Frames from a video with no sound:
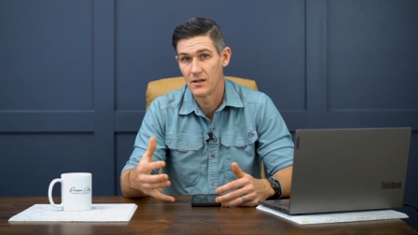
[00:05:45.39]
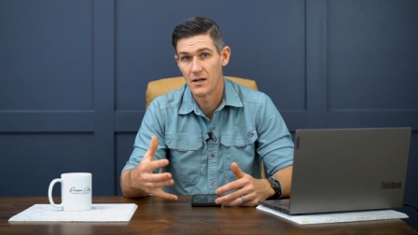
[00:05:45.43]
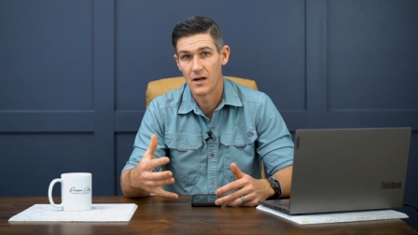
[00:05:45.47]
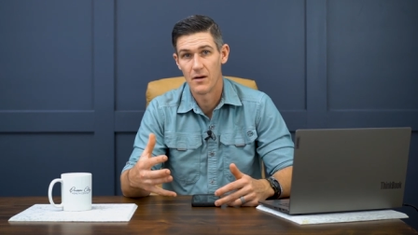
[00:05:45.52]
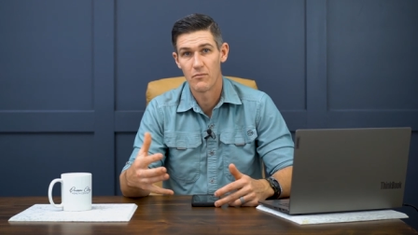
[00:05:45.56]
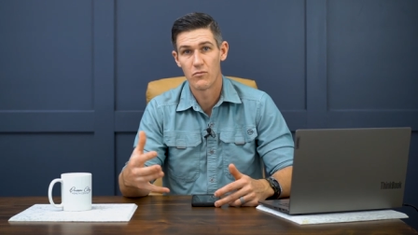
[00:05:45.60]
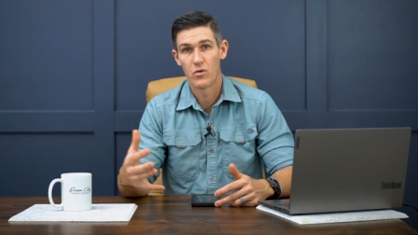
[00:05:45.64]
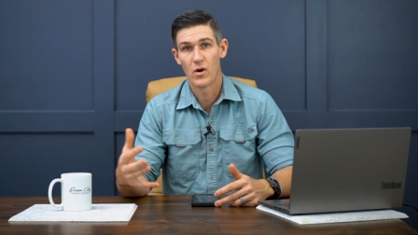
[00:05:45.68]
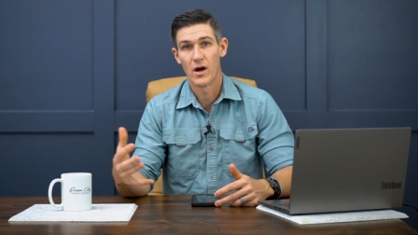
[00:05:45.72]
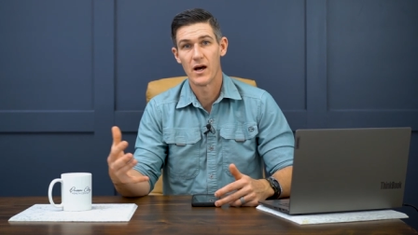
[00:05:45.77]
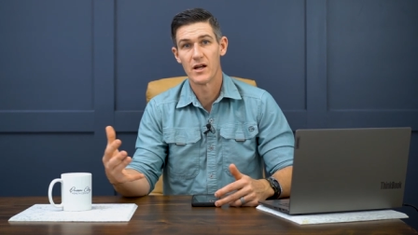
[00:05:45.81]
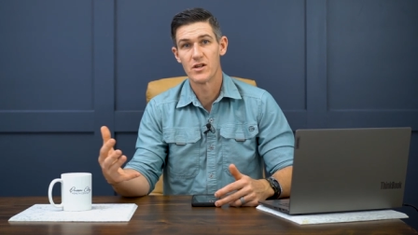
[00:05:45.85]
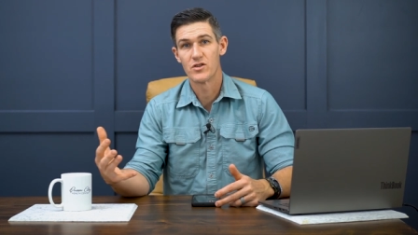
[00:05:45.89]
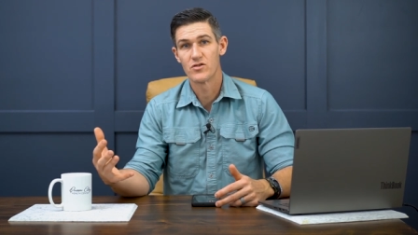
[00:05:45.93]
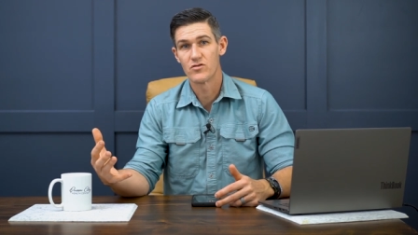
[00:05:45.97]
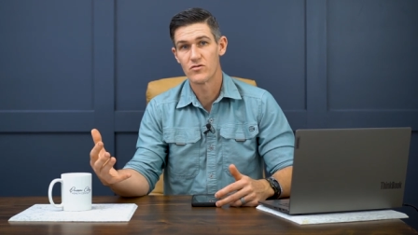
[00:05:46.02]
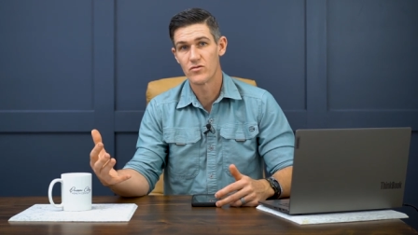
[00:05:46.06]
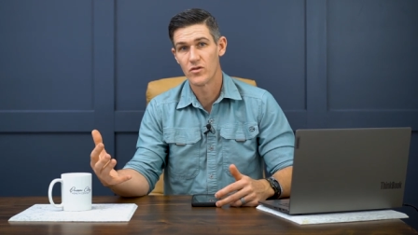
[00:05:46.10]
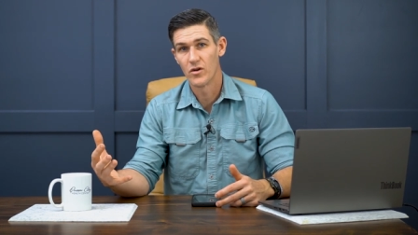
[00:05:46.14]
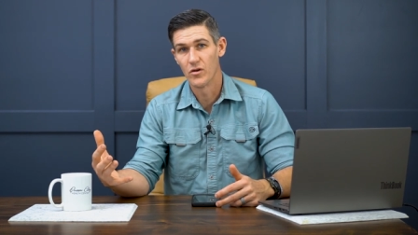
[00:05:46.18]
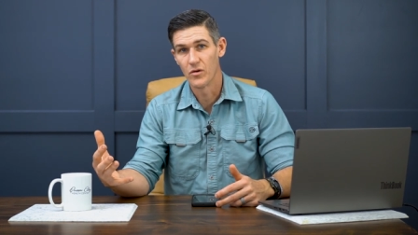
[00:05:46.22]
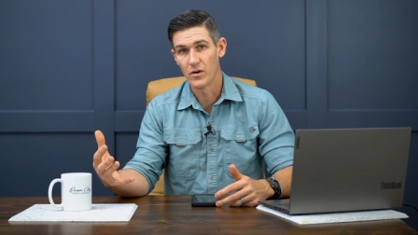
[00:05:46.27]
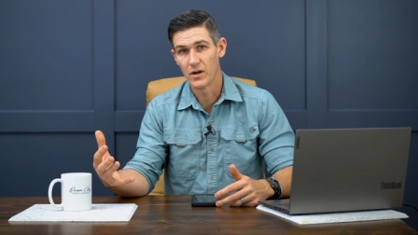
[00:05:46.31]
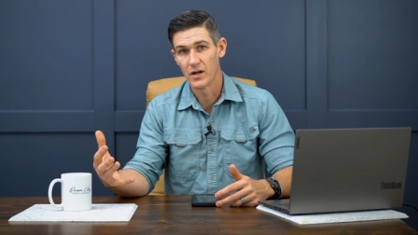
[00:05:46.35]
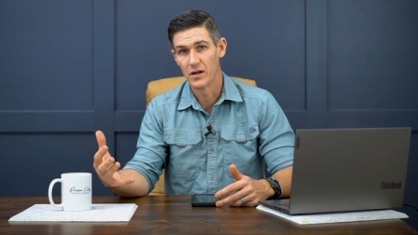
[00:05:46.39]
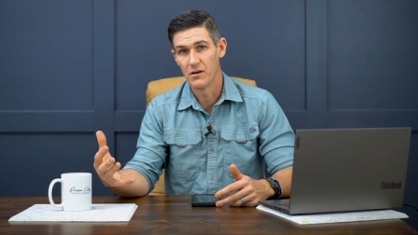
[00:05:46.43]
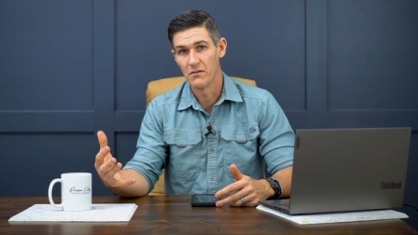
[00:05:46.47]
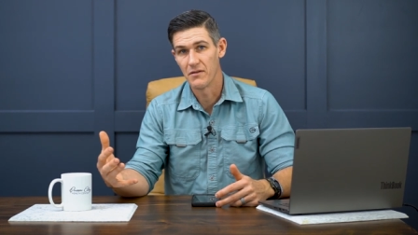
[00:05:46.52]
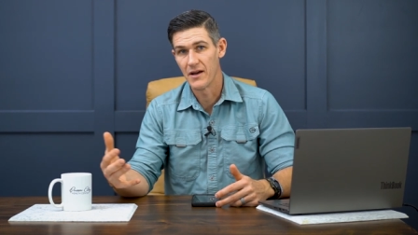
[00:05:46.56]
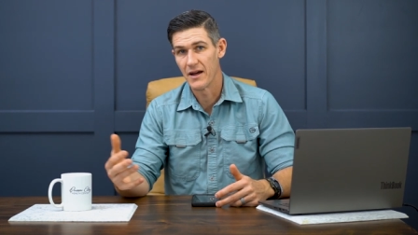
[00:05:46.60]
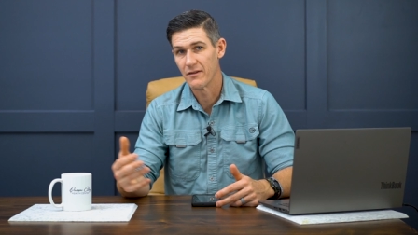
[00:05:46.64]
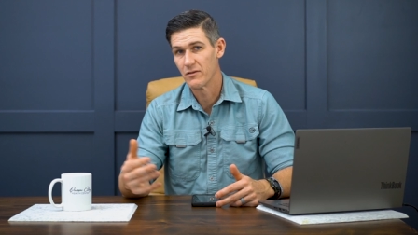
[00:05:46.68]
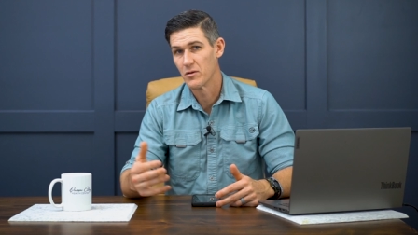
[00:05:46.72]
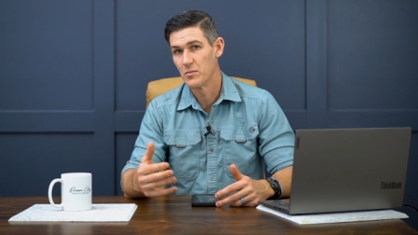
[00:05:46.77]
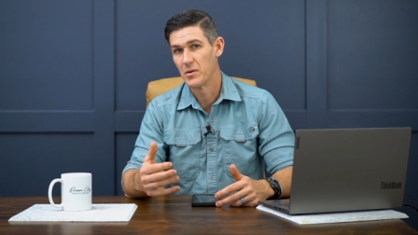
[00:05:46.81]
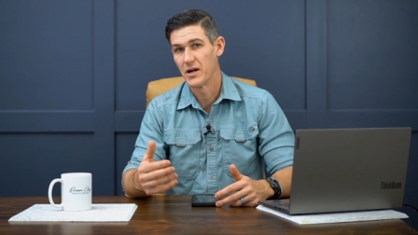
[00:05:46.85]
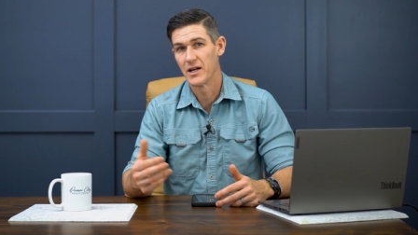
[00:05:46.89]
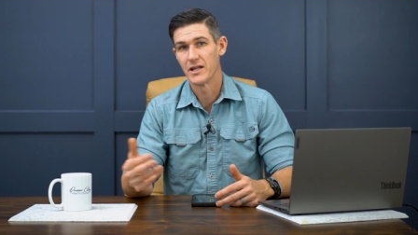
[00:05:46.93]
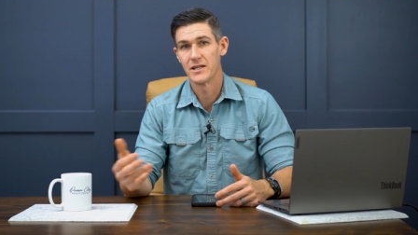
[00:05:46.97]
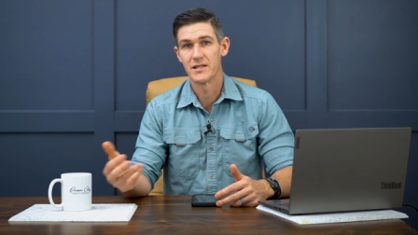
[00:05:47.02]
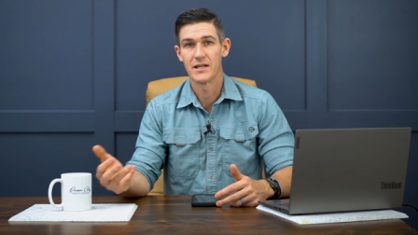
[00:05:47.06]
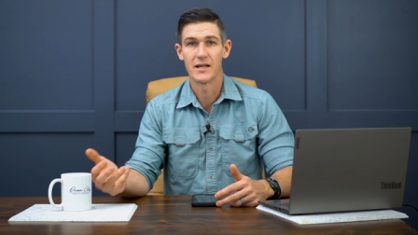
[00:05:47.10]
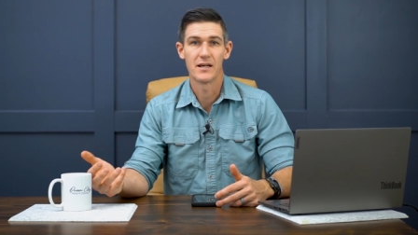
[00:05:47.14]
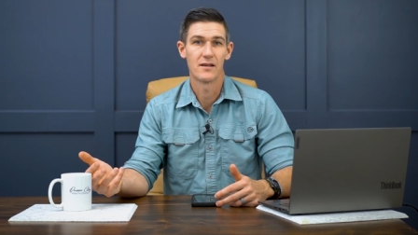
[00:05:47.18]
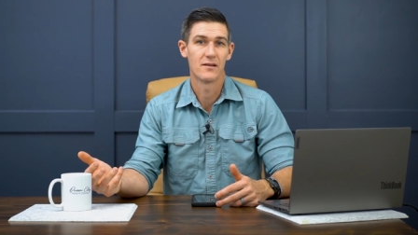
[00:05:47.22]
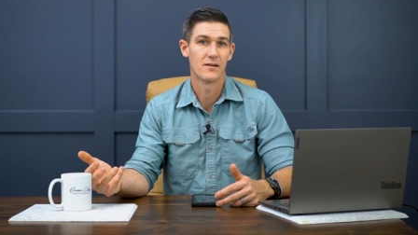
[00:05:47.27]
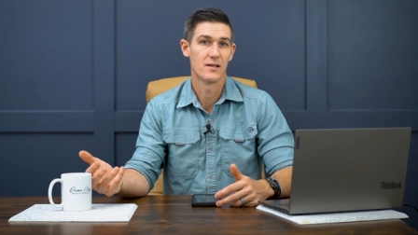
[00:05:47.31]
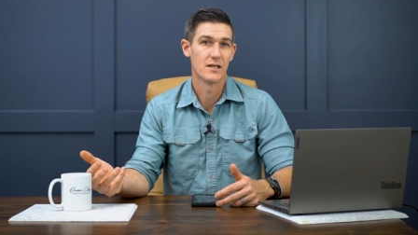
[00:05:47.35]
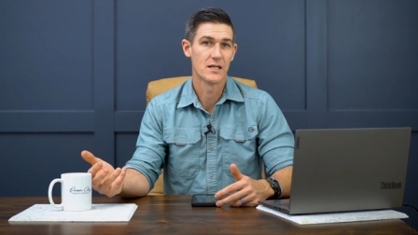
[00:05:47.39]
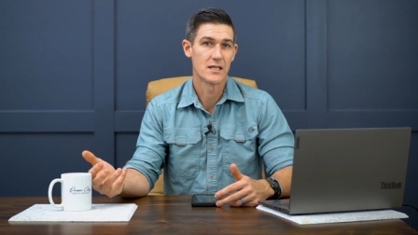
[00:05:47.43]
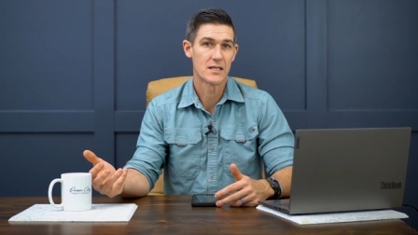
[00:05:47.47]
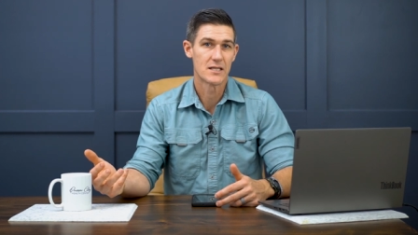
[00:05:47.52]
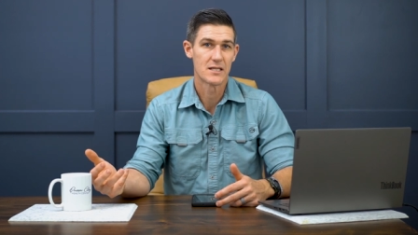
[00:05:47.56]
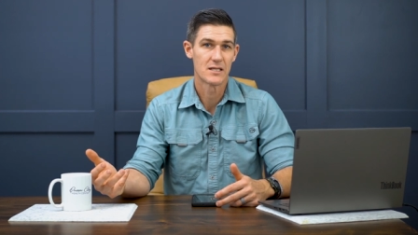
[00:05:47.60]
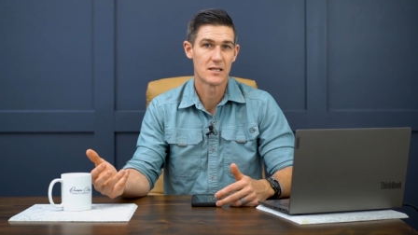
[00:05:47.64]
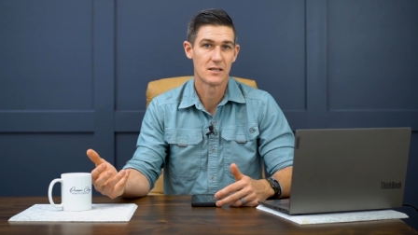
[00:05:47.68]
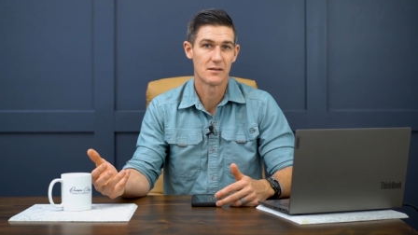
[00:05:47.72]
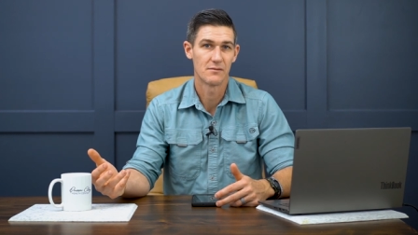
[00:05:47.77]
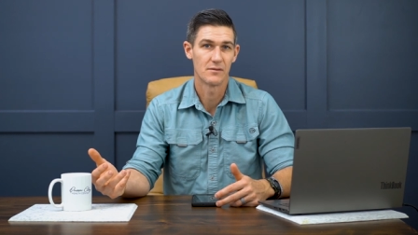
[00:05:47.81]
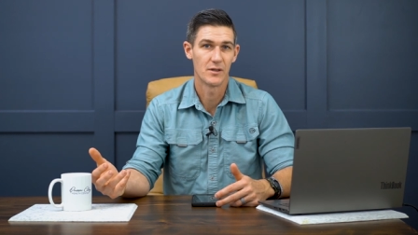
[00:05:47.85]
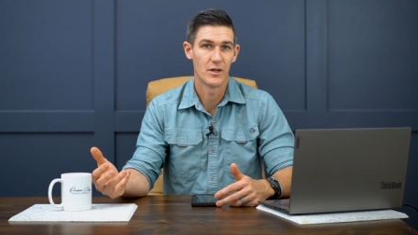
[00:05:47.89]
a broad stroke of everybody take this.